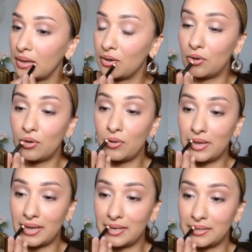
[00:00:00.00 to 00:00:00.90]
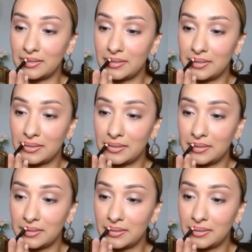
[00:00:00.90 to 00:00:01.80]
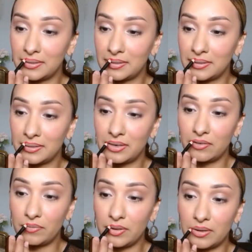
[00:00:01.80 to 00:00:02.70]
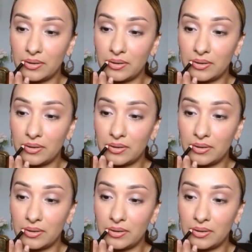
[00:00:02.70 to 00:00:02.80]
Oh, yes. Give me